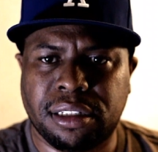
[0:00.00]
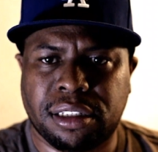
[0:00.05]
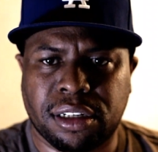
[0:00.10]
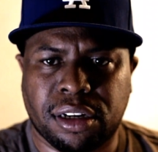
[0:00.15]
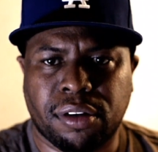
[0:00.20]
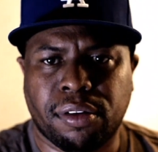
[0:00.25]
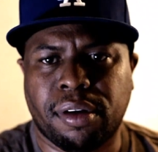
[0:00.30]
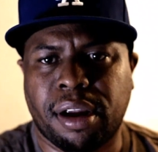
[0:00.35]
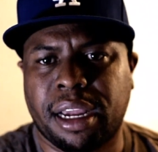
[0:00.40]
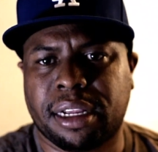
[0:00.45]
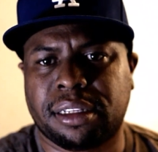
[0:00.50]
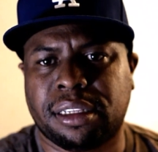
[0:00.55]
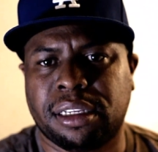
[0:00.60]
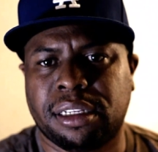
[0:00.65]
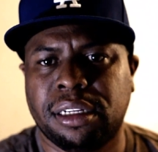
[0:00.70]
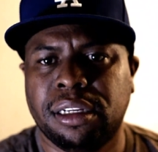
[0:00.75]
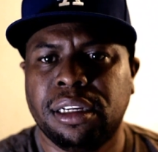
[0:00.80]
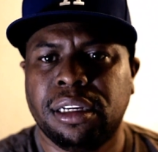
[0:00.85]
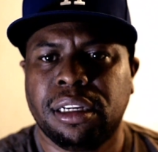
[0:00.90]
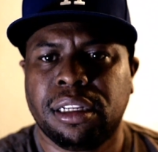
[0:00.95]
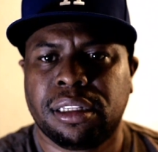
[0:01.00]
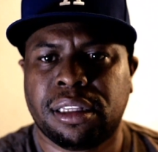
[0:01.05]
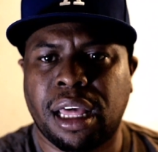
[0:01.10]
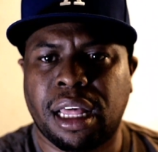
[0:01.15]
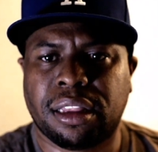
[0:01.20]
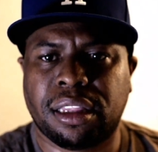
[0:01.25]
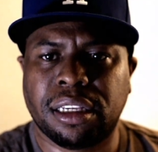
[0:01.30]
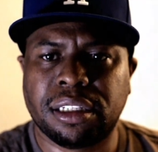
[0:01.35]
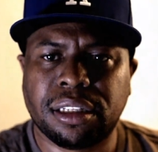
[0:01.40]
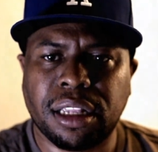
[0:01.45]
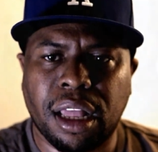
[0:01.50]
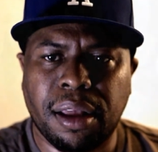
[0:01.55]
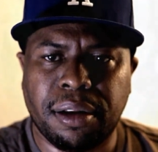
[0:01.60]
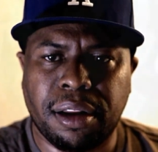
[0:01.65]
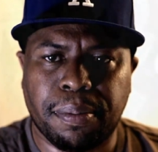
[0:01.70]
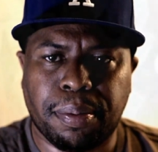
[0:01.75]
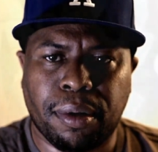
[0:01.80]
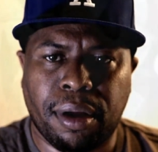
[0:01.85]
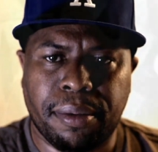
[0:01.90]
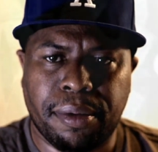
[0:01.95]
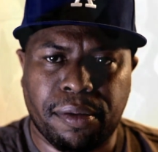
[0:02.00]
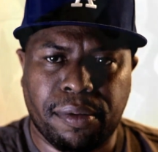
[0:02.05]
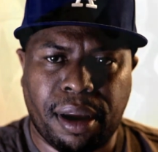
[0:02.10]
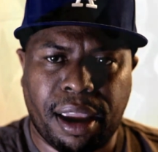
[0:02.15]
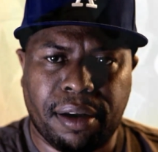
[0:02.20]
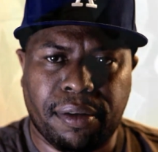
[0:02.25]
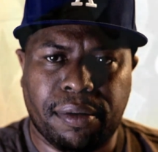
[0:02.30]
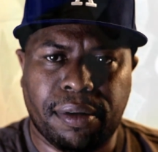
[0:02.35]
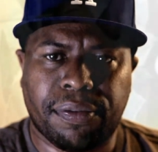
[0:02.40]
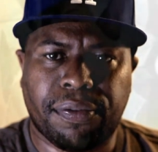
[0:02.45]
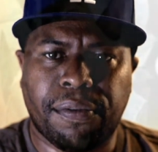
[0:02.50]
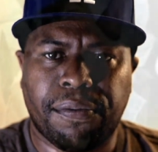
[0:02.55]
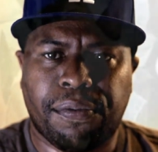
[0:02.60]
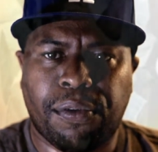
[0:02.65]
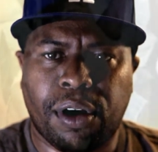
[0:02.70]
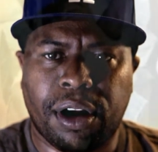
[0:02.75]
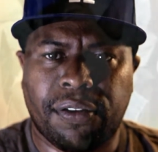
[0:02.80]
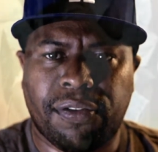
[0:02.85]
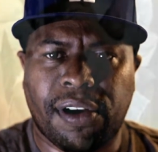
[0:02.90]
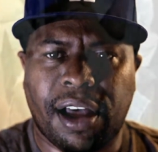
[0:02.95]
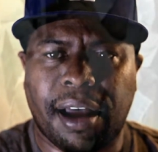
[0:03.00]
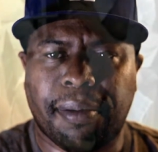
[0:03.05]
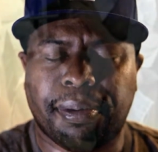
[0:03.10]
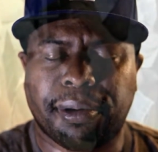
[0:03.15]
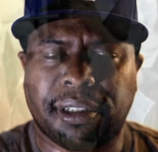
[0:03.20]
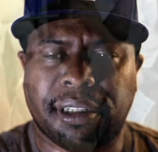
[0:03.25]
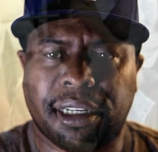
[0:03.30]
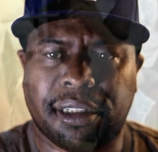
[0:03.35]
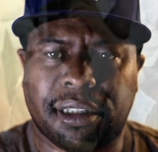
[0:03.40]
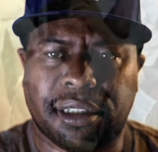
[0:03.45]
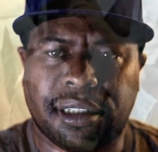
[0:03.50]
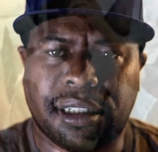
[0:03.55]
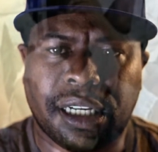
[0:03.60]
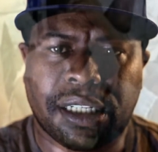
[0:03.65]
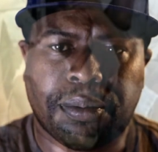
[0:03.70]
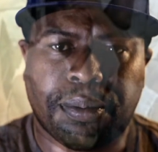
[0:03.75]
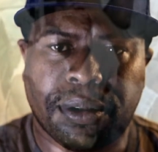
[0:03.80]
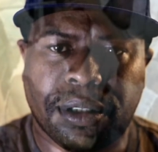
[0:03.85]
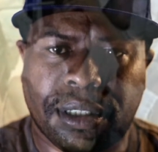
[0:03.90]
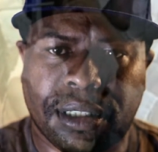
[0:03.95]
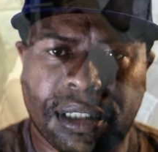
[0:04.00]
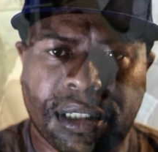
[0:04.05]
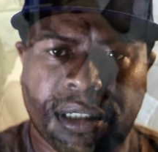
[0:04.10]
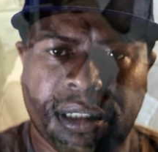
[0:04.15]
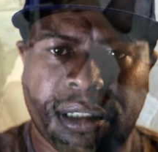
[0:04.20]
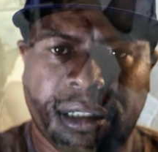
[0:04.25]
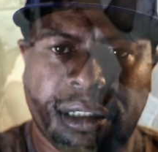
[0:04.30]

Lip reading: to correct it, that this unemployment rate went from 45% to 6%.